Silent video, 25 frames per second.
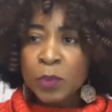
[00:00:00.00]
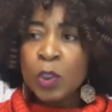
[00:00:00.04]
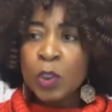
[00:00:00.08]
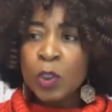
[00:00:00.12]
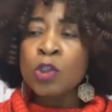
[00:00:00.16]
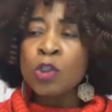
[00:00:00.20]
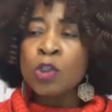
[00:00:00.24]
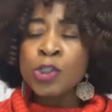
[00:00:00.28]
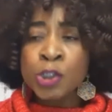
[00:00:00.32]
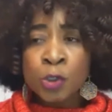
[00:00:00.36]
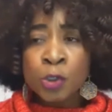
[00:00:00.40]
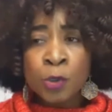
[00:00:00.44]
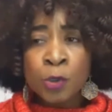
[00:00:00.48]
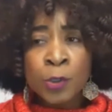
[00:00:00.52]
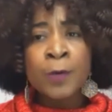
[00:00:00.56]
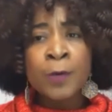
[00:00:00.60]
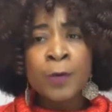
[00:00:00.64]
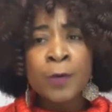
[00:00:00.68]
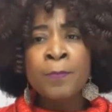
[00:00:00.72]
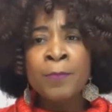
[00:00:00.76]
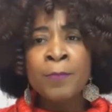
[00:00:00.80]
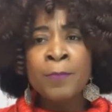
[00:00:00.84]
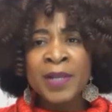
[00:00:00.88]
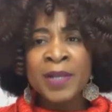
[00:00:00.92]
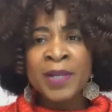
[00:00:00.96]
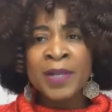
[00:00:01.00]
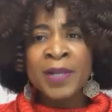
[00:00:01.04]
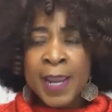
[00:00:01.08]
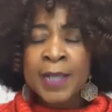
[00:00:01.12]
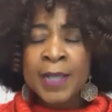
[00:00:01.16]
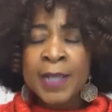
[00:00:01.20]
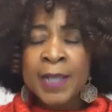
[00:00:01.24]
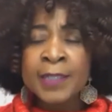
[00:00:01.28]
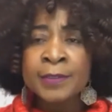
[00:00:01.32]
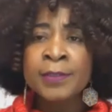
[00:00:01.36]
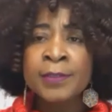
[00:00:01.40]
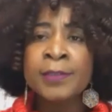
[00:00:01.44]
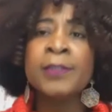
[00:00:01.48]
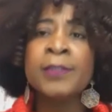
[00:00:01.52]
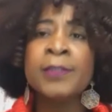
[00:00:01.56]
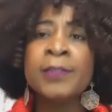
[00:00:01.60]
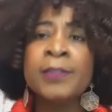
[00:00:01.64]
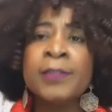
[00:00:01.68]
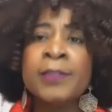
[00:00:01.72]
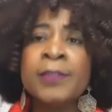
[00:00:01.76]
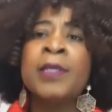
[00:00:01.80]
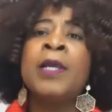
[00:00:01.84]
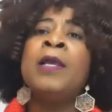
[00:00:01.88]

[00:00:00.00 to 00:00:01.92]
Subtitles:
shorter plans